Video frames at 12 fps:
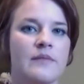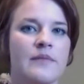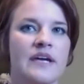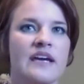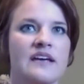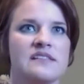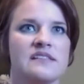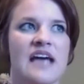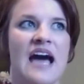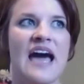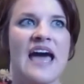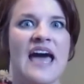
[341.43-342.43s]
because
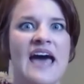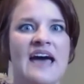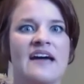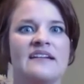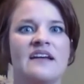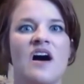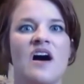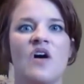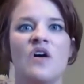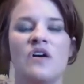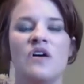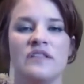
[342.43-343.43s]
I had
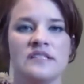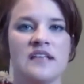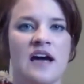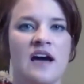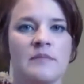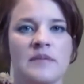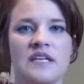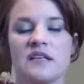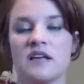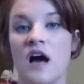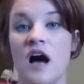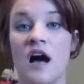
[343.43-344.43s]
all the time
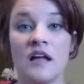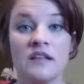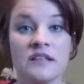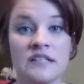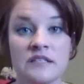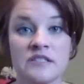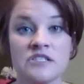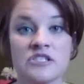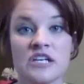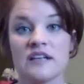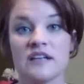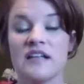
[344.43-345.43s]
in college
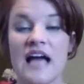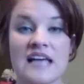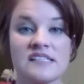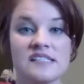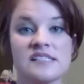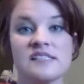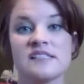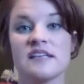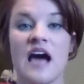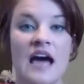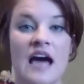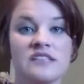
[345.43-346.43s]
and classes in
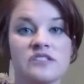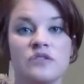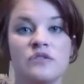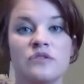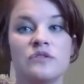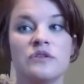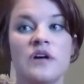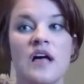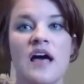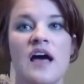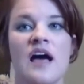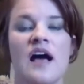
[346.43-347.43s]
high school.
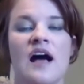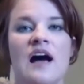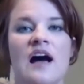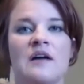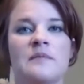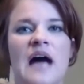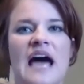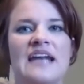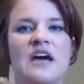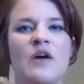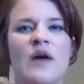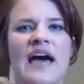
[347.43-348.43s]
I
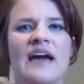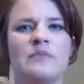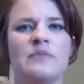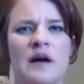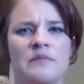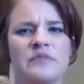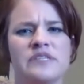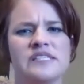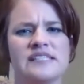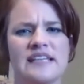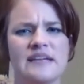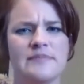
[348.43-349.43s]
know I had a problem with
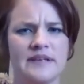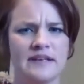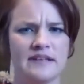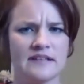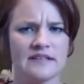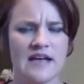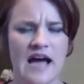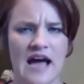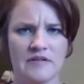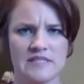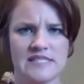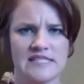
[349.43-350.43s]
sleeping.
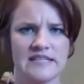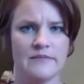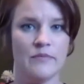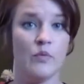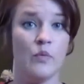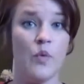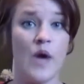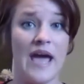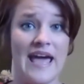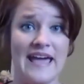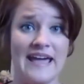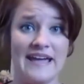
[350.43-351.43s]
I would sleep
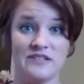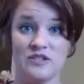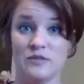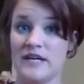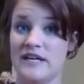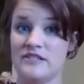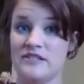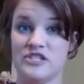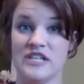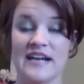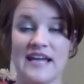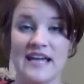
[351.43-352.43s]
way too much,
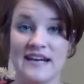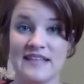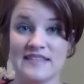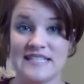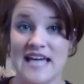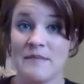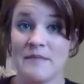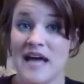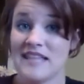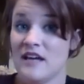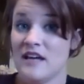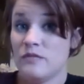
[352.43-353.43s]
and at the time
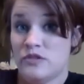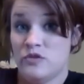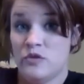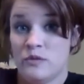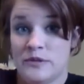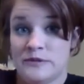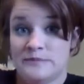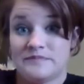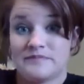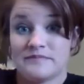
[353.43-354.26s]
I thought it was normal.